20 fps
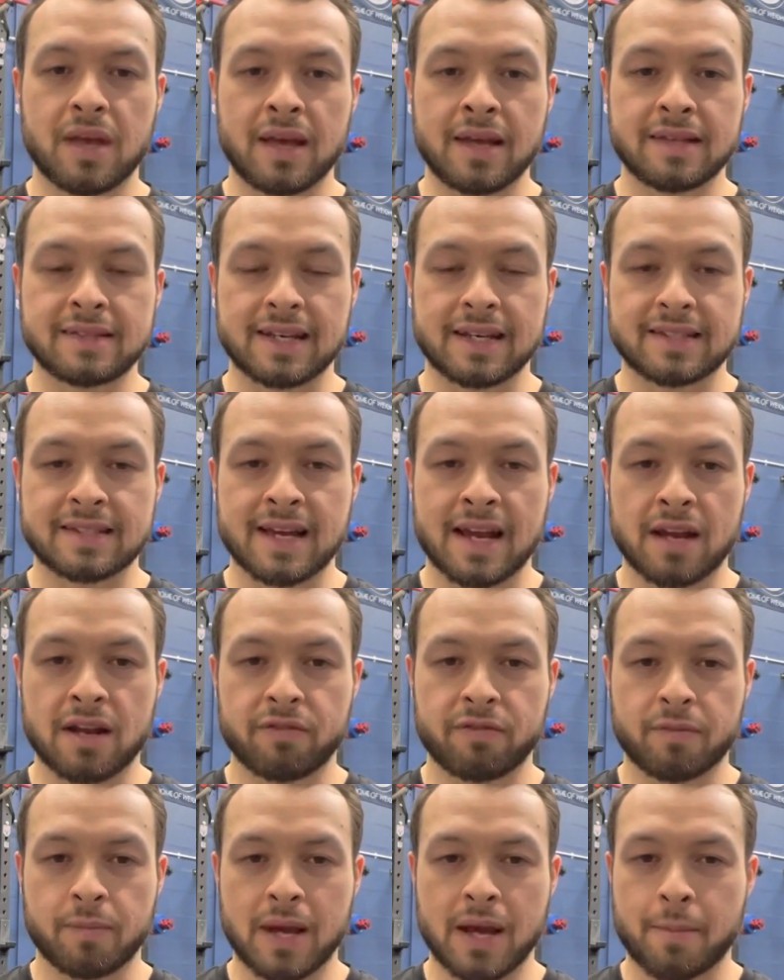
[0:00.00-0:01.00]
It's exciting
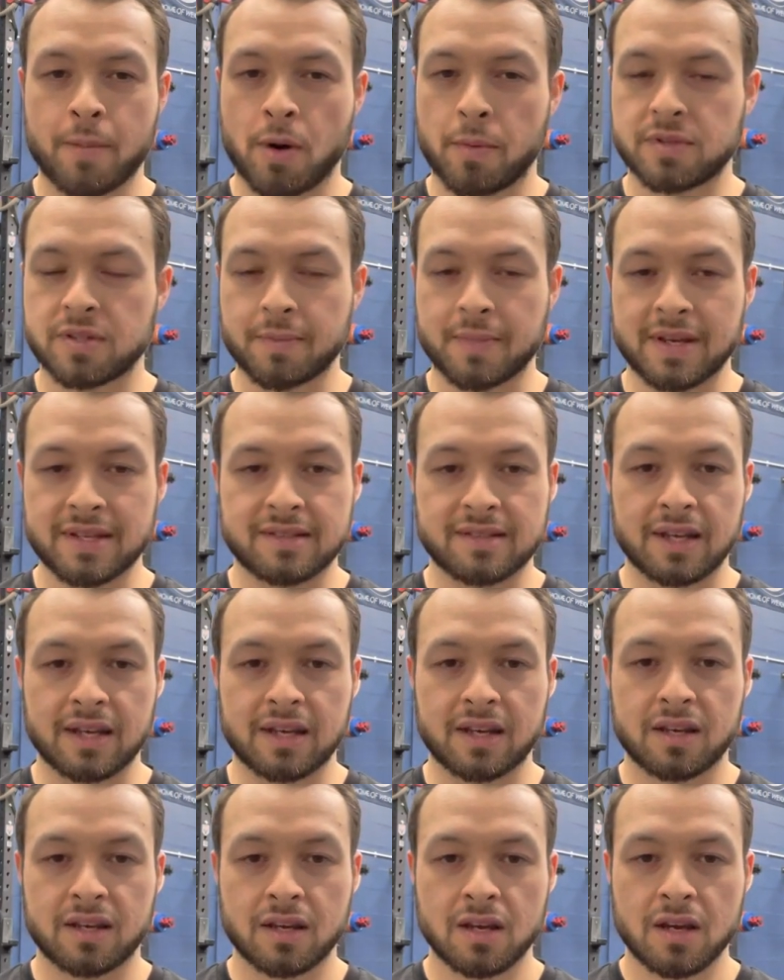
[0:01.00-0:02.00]
for me. I'm
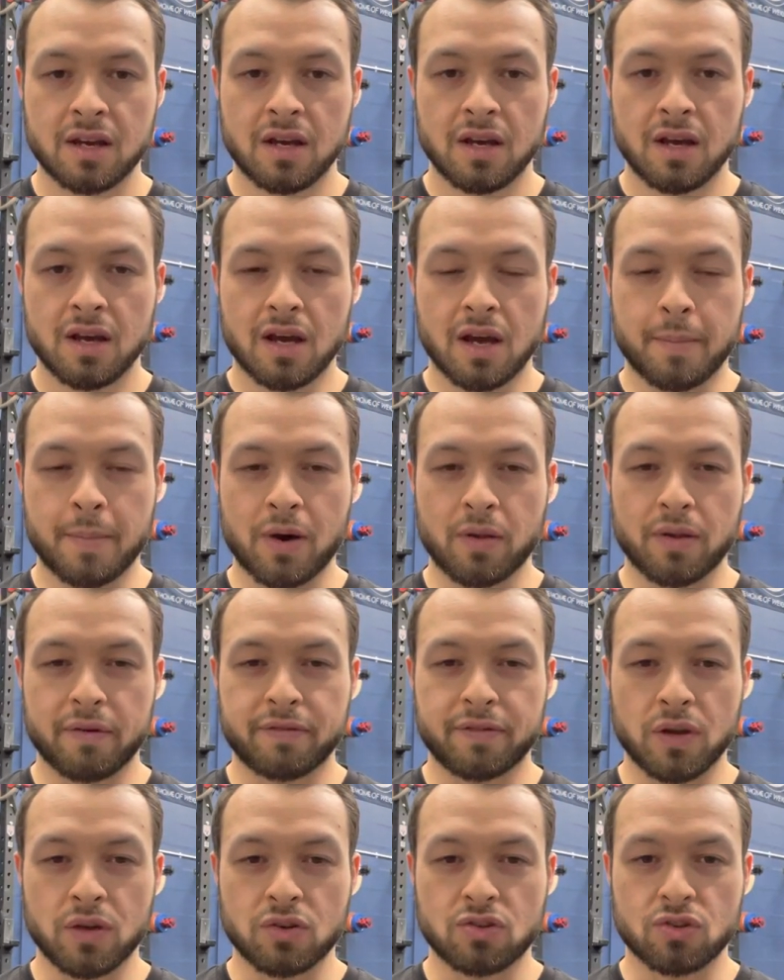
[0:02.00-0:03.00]
optimistic about the
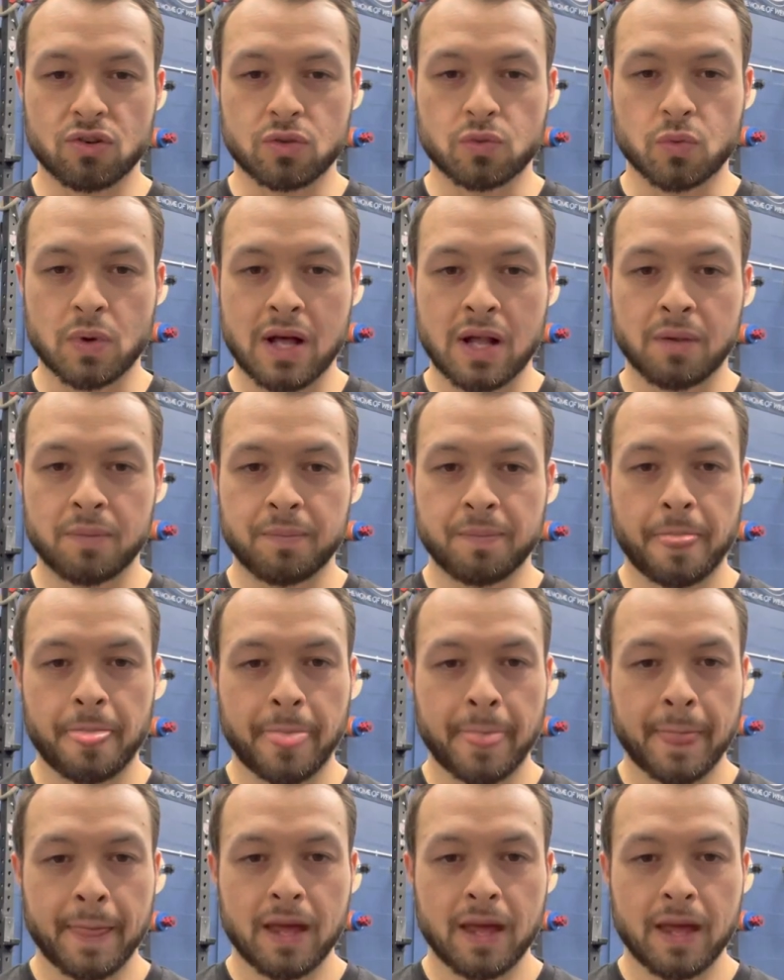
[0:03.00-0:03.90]
future as well.